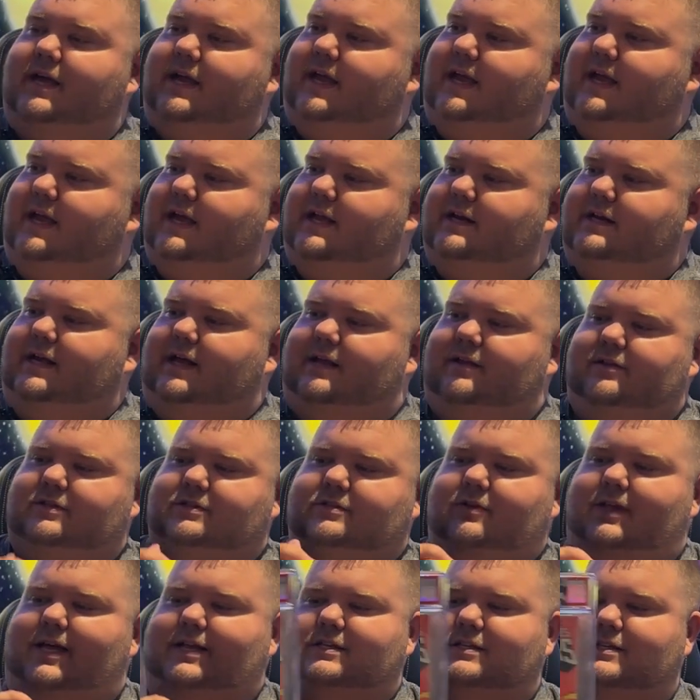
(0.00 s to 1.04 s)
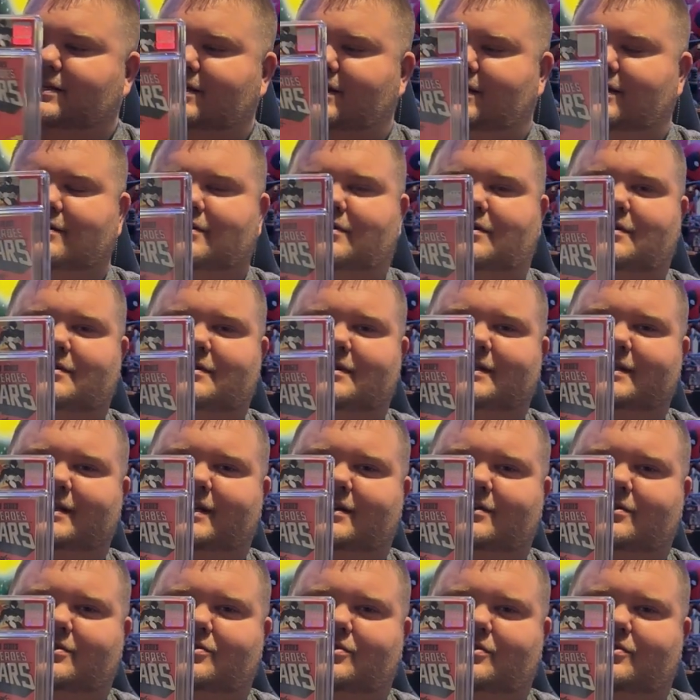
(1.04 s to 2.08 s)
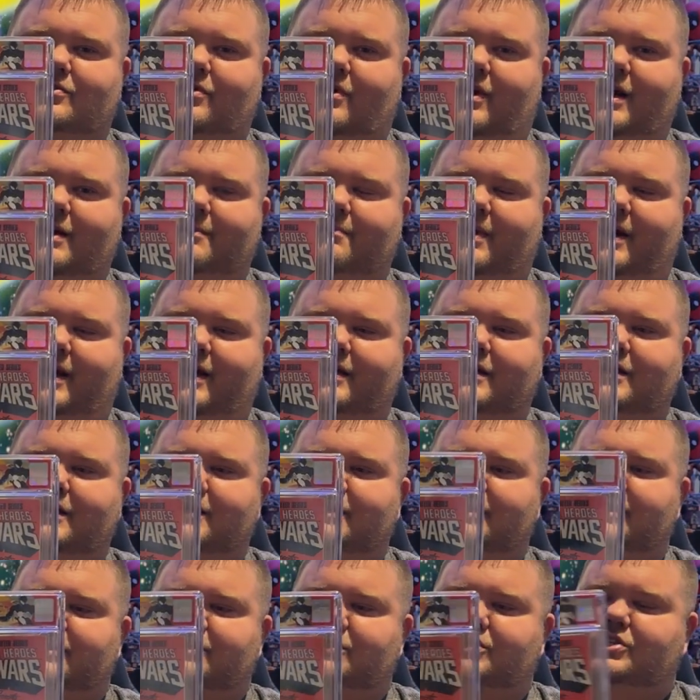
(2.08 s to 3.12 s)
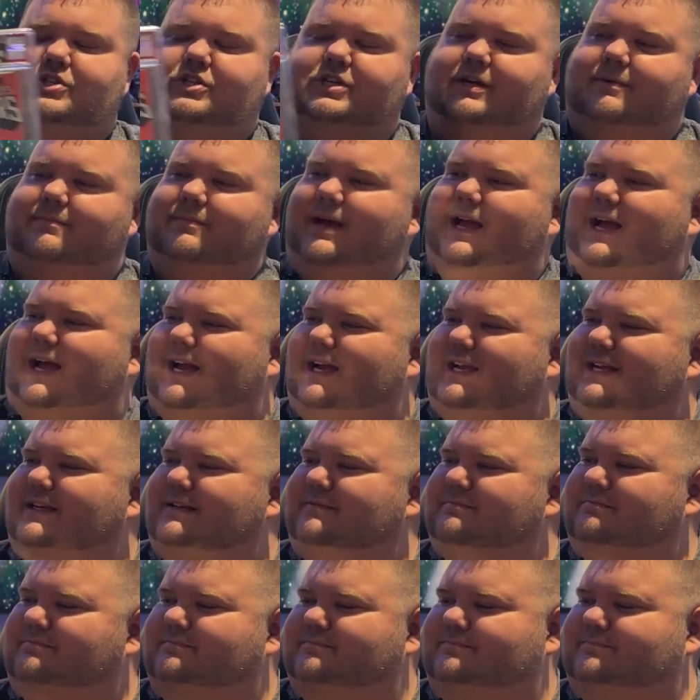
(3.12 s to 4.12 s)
and yeah, so that's the little drawing by Jim. I